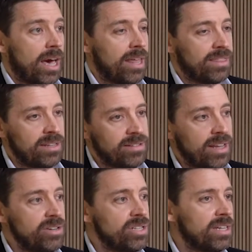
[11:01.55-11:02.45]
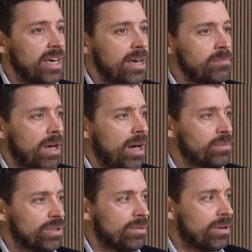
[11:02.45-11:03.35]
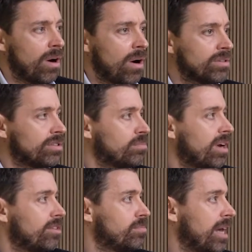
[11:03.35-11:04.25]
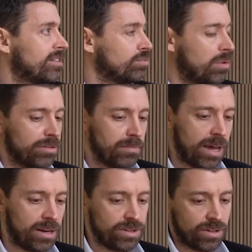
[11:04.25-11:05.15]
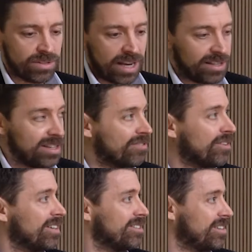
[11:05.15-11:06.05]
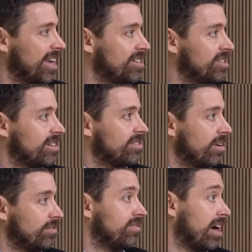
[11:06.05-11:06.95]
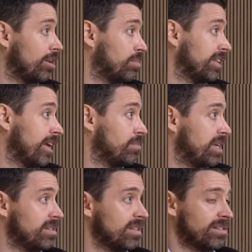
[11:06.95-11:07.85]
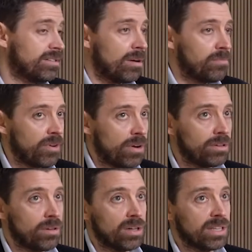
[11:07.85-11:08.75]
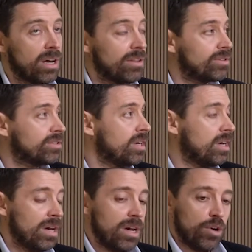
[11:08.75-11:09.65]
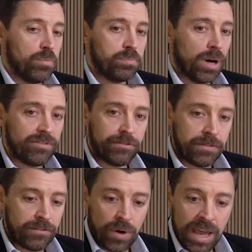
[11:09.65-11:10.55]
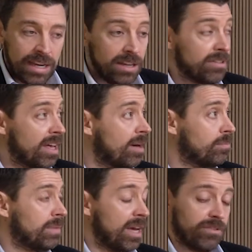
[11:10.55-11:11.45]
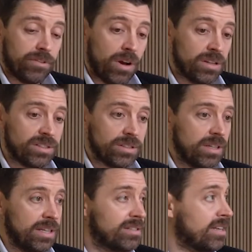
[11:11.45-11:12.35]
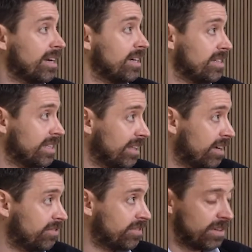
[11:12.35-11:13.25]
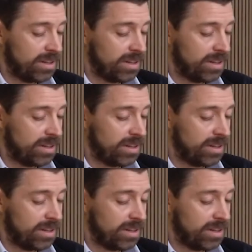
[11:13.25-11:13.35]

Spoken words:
At this stage in the game, I'm sure there are some private banks and wealth managers at different stages of developing that business, some farther along than others. But for any of them, and for us, it's not an easy lift.